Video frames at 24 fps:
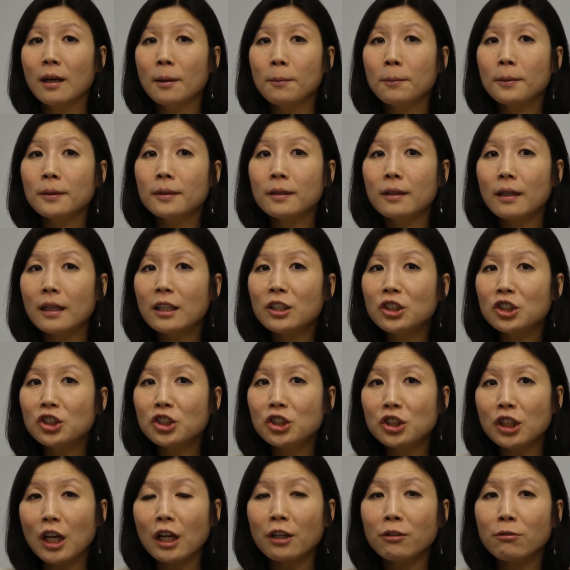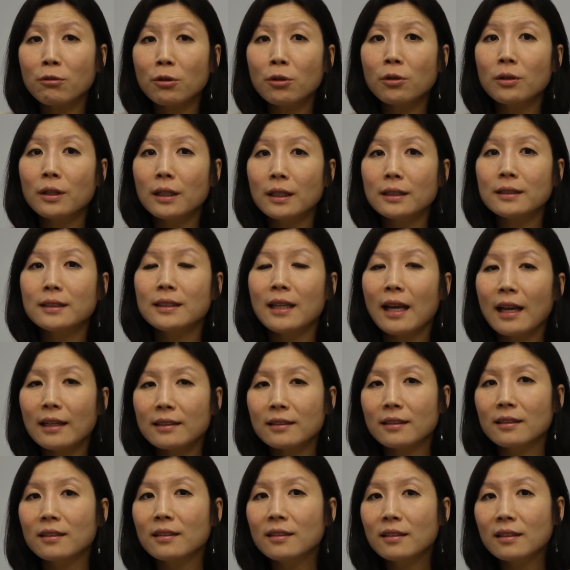But in general, it takes
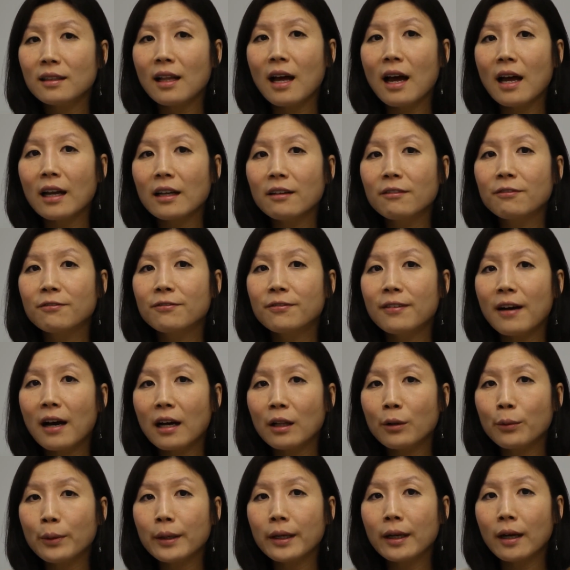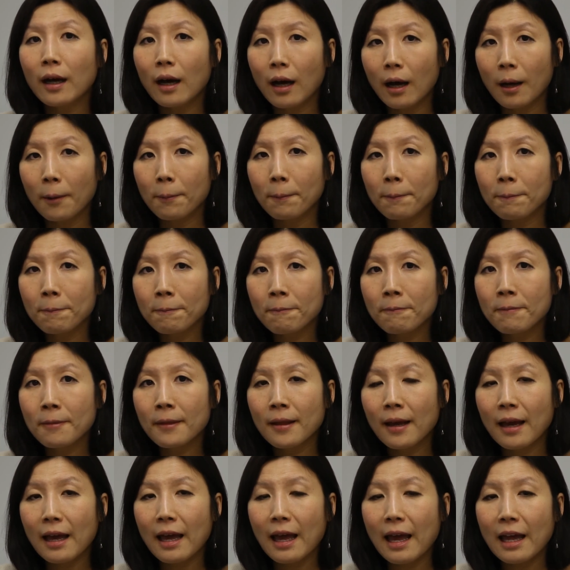a lot of following up,
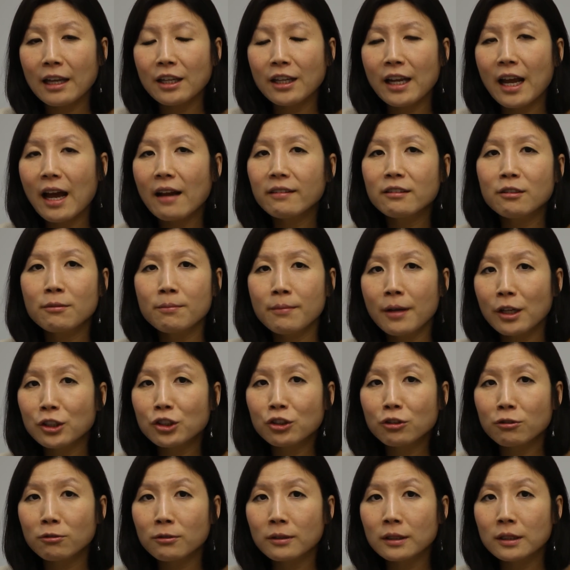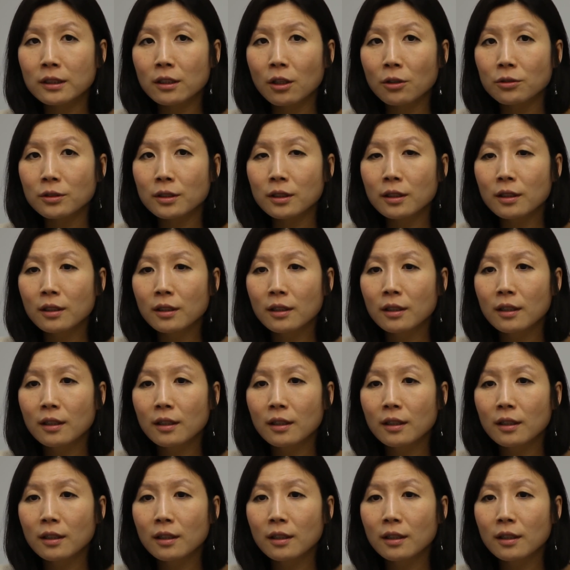and you have to measure your results.